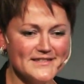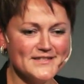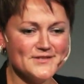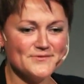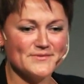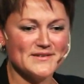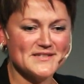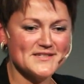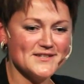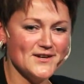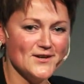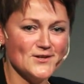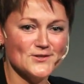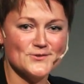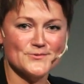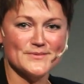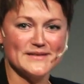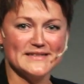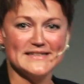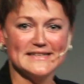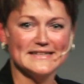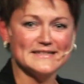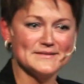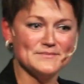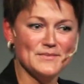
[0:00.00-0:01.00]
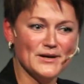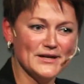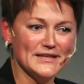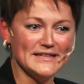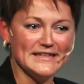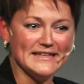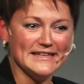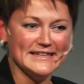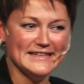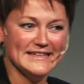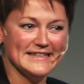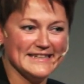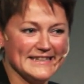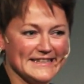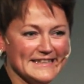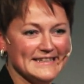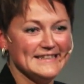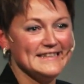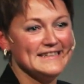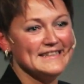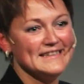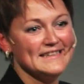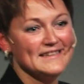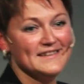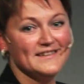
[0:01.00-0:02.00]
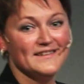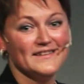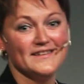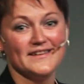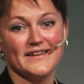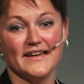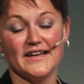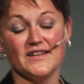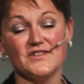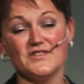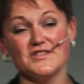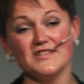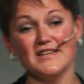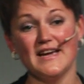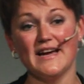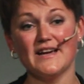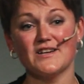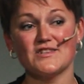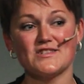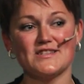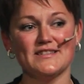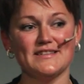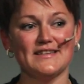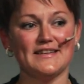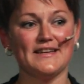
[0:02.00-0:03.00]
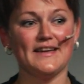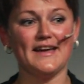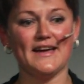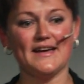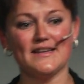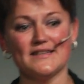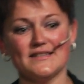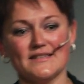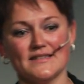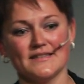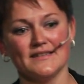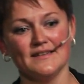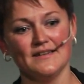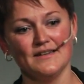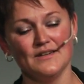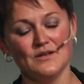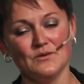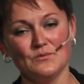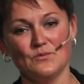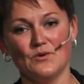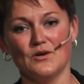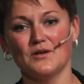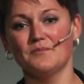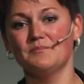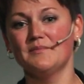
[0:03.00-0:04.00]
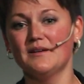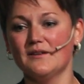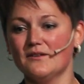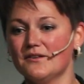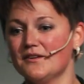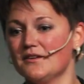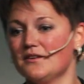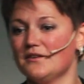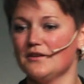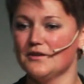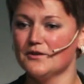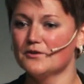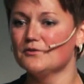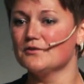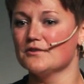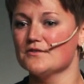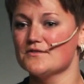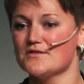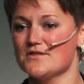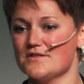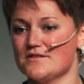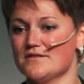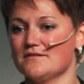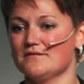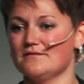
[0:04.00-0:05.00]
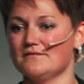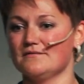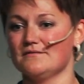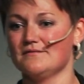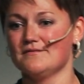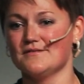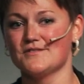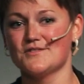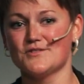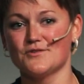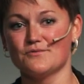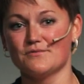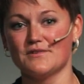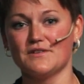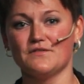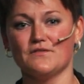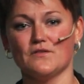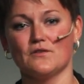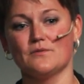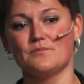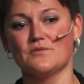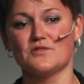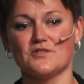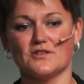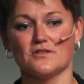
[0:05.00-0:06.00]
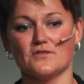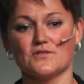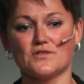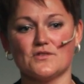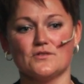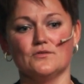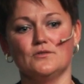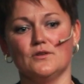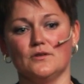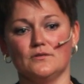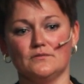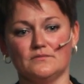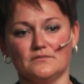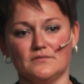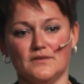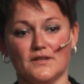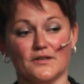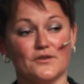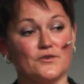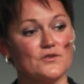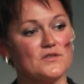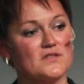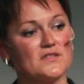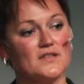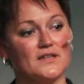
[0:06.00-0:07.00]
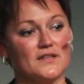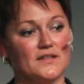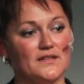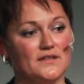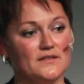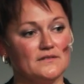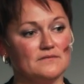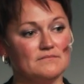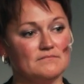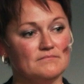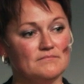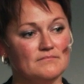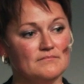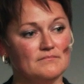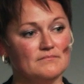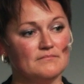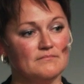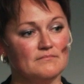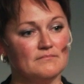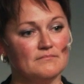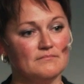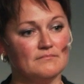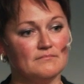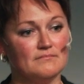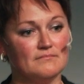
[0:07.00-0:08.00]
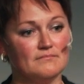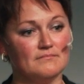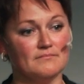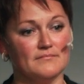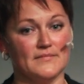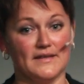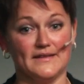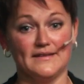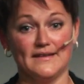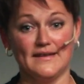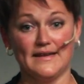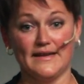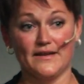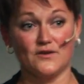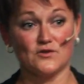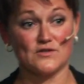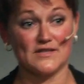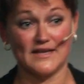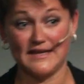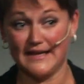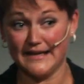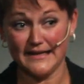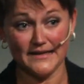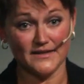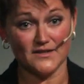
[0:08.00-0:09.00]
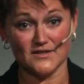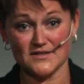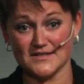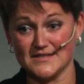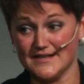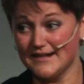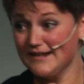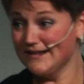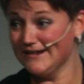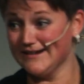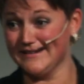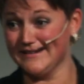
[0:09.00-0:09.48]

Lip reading: these results, we need money. And she actually got 1 million euros to refurbish her school acoustically. And then I could say, I cannot sell